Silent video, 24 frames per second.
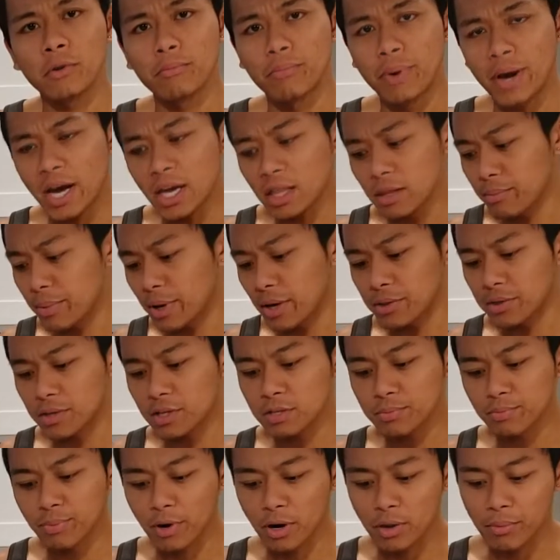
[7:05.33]
bad about this
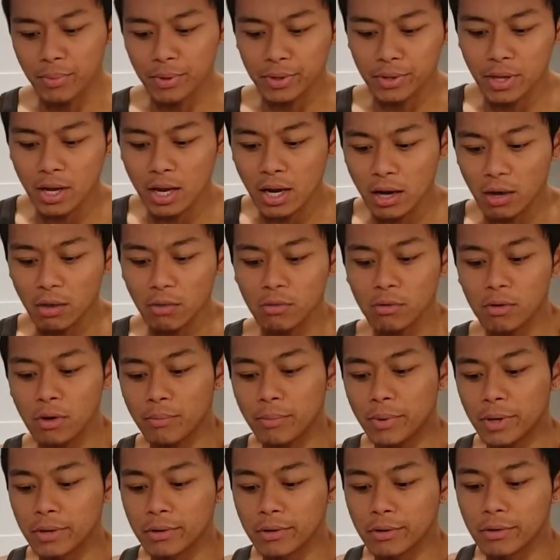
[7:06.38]
part, but now, I
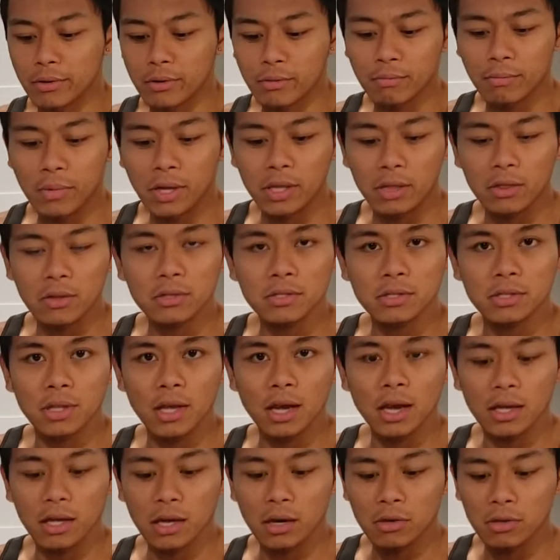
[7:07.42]
mean, by the looks of
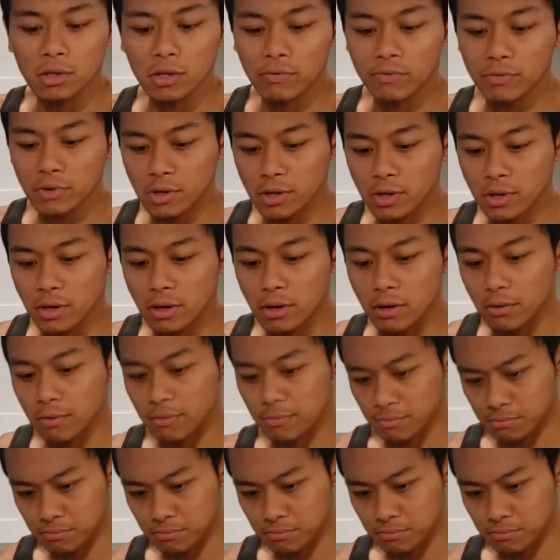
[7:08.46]
that, I don't even care.